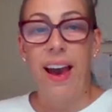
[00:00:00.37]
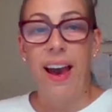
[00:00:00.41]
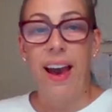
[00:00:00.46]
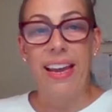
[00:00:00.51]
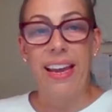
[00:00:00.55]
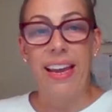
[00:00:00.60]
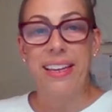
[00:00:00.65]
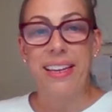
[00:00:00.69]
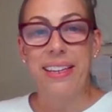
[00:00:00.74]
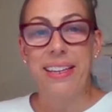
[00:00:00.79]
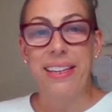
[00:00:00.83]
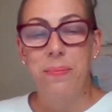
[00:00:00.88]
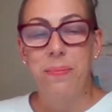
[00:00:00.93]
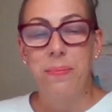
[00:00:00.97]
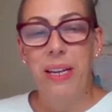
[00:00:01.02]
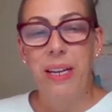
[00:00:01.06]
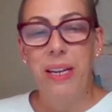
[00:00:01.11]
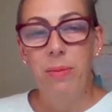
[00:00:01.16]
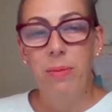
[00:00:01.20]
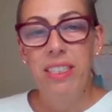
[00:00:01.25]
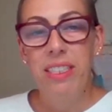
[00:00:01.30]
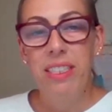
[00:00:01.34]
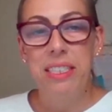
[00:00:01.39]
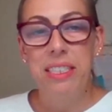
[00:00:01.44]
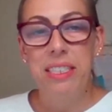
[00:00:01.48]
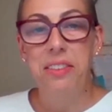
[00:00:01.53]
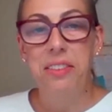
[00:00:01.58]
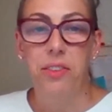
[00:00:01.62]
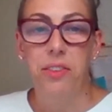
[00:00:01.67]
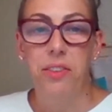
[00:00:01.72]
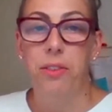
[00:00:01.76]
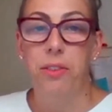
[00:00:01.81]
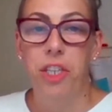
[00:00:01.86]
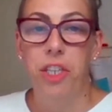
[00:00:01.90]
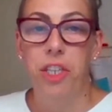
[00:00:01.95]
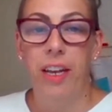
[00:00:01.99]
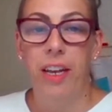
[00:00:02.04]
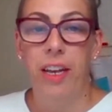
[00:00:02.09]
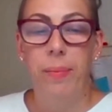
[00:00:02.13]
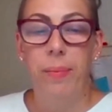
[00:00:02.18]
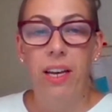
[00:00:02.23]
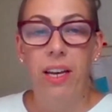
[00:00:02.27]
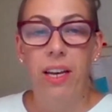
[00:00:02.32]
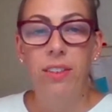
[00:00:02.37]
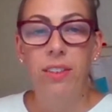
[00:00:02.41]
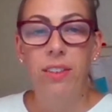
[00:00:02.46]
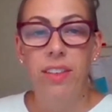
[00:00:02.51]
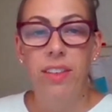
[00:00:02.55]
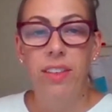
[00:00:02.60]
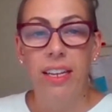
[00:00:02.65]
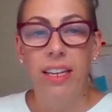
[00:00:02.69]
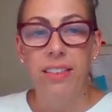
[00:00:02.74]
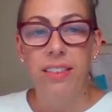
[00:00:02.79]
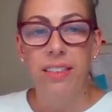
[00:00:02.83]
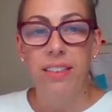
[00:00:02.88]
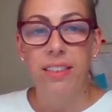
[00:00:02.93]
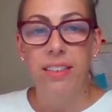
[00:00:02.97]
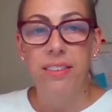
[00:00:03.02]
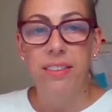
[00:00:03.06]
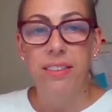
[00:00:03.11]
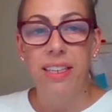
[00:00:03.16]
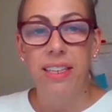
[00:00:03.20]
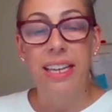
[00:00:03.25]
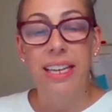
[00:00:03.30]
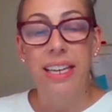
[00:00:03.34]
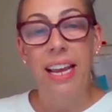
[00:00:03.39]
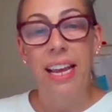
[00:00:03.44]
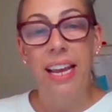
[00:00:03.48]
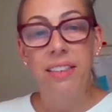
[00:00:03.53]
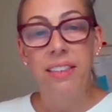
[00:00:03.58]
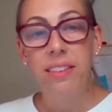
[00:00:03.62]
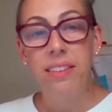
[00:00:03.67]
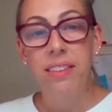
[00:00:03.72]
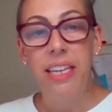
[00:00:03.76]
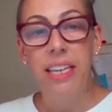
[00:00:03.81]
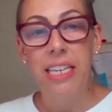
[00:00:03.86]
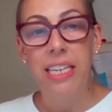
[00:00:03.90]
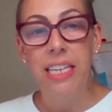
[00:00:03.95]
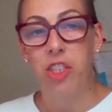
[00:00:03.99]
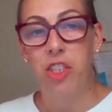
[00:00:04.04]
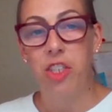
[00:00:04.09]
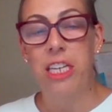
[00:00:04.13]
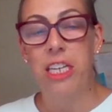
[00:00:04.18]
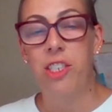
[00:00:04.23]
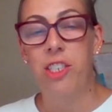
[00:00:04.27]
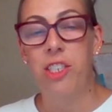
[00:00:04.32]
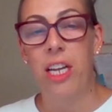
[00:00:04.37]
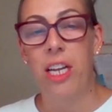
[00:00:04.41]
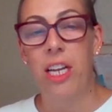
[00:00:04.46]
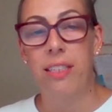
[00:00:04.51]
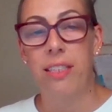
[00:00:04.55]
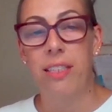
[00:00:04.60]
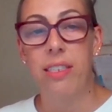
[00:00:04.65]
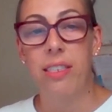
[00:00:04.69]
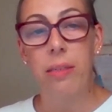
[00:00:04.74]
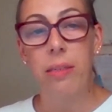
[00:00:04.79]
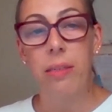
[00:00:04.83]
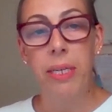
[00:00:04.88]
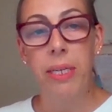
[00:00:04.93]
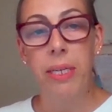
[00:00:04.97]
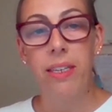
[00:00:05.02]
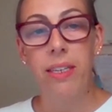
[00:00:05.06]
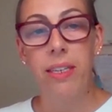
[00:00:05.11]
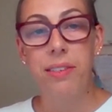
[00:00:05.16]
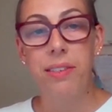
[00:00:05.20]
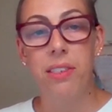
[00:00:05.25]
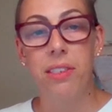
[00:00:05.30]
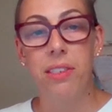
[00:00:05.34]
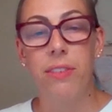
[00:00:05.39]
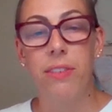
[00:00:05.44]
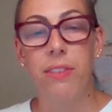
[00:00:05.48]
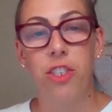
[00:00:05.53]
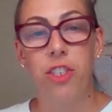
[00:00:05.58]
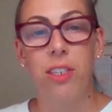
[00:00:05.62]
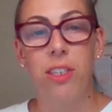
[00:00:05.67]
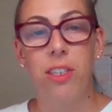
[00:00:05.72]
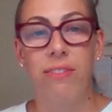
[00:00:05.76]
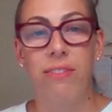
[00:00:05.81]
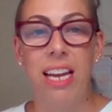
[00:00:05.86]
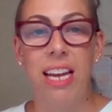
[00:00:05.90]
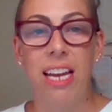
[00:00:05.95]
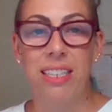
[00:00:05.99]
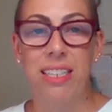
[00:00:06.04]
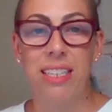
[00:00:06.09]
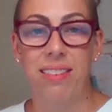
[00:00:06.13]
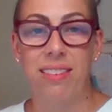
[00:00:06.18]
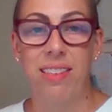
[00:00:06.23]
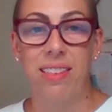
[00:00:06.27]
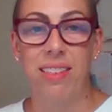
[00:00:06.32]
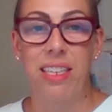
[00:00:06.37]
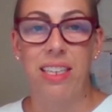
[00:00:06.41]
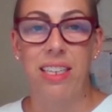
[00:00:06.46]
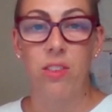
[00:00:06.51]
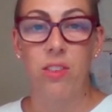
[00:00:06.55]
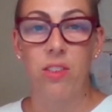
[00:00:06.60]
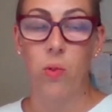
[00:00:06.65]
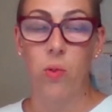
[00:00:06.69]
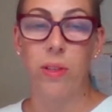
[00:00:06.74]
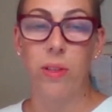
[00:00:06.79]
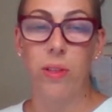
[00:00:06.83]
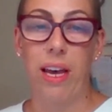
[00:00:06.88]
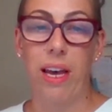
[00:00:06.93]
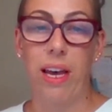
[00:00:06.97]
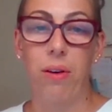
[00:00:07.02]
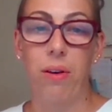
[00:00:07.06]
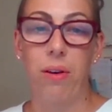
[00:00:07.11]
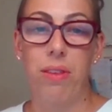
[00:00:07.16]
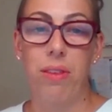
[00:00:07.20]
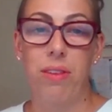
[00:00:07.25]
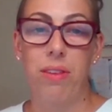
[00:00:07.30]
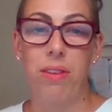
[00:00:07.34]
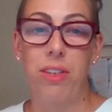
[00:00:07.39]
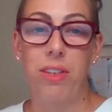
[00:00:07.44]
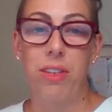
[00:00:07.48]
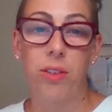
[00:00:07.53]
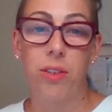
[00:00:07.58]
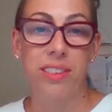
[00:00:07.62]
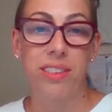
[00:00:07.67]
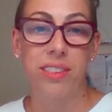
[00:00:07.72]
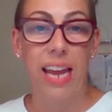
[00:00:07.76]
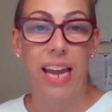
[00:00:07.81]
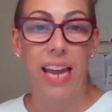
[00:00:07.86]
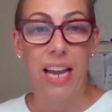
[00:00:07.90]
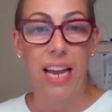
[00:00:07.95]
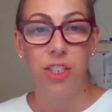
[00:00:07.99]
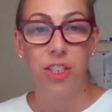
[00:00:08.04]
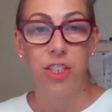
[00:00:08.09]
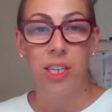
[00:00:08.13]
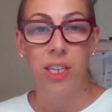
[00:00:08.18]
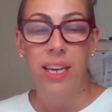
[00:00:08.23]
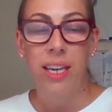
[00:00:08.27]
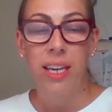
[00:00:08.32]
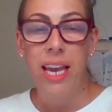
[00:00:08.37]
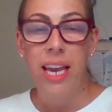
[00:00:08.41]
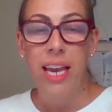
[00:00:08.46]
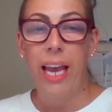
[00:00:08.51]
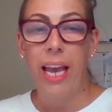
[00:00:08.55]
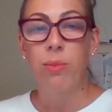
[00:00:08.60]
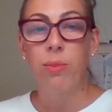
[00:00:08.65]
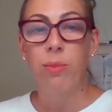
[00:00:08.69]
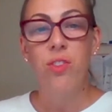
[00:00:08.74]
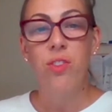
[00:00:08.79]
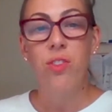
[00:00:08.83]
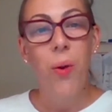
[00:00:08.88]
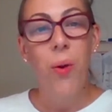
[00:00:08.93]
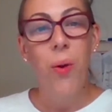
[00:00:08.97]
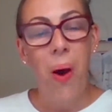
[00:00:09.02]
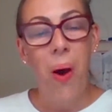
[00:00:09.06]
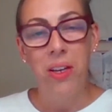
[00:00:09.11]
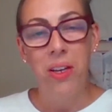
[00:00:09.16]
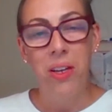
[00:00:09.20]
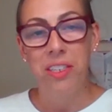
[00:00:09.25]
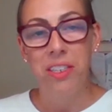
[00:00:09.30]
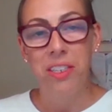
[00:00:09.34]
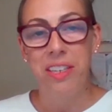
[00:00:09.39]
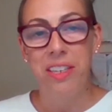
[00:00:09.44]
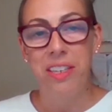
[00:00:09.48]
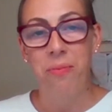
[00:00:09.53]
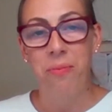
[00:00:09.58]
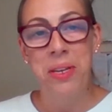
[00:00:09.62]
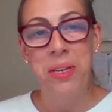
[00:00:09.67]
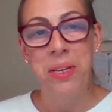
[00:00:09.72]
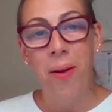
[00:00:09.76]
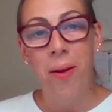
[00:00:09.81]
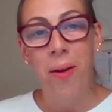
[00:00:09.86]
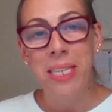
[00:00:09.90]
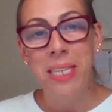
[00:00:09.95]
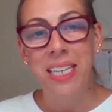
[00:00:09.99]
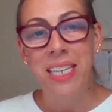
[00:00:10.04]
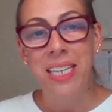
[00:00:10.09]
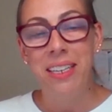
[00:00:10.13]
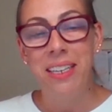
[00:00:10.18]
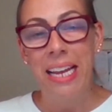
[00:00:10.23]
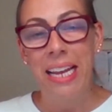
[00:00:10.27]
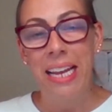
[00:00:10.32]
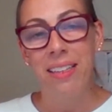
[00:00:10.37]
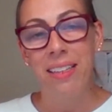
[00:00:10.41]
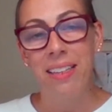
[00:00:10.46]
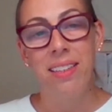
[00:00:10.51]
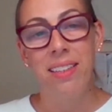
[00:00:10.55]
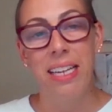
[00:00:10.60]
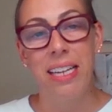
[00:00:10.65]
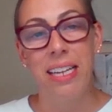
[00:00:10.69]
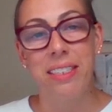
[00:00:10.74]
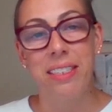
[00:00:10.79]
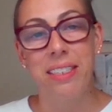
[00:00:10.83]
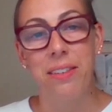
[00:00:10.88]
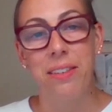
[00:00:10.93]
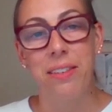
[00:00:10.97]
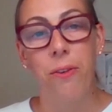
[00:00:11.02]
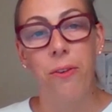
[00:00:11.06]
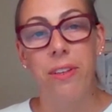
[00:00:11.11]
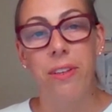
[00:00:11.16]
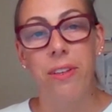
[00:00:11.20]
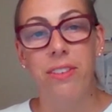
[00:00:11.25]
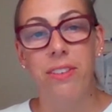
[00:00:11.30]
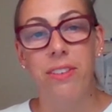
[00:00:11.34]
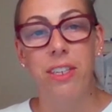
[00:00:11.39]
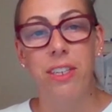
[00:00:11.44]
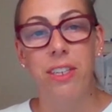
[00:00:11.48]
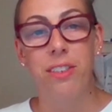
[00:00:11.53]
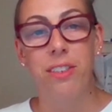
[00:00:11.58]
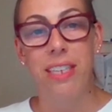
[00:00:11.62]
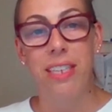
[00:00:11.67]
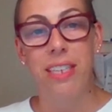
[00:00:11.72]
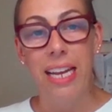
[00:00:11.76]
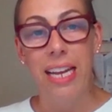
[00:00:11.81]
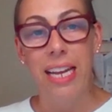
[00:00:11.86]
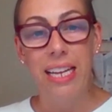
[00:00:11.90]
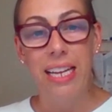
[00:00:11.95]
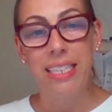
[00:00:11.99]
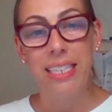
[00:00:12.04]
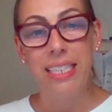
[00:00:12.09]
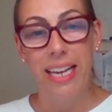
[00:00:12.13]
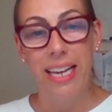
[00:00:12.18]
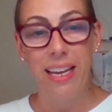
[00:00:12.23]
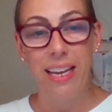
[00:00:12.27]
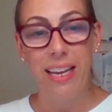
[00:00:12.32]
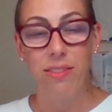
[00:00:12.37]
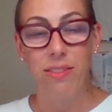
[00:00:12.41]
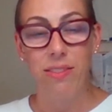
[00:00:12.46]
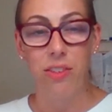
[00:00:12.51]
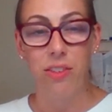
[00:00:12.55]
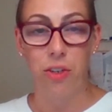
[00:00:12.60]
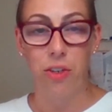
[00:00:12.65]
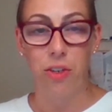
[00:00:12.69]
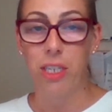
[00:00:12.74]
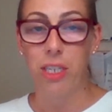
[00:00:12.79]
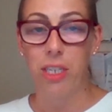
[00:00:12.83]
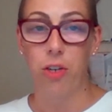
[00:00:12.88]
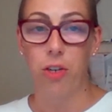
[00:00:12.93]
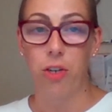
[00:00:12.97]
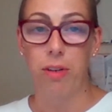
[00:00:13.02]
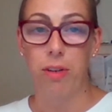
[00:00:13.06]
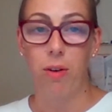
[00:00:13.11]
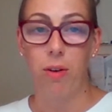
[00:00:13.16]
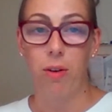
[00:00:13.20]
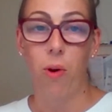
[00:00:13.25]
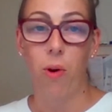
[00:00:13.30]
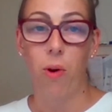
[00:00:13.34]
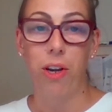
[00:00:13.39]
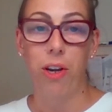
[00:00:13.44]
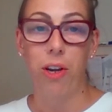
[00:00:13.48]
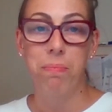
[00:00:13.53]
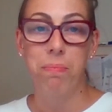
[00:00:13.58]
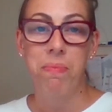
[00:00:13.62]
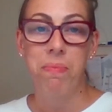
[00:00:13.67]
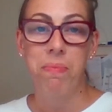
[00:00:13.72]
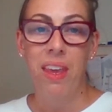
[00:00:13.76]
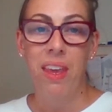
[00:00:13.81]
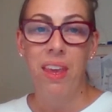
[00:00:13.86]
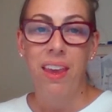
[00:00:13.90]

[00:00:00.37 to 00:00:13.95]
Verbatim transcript: Hi, my name is Leigh Szucs, and I'm a health scientist in NCHHSTP's Division of Adolescent and School Health, known as DASH. I am so honored to have been nominated and selected for this year's Diane Caves Early Career Award.